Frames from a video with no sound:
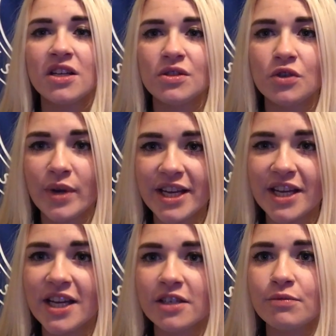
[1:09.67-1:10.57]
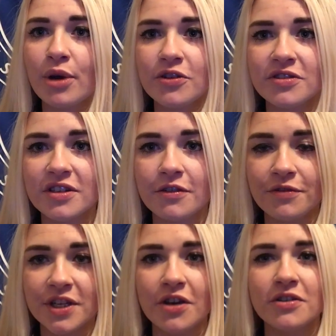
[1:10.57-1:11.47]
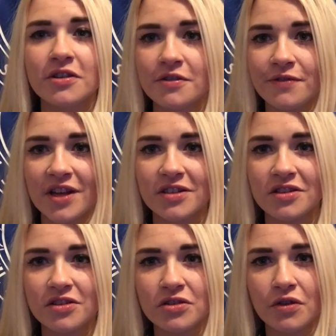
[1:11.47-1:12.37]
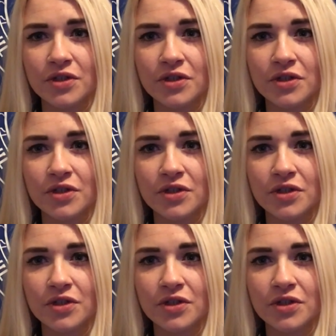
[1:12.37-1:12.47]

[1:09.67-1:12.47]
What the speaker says: tweeted and posted a video to the fans and stuff.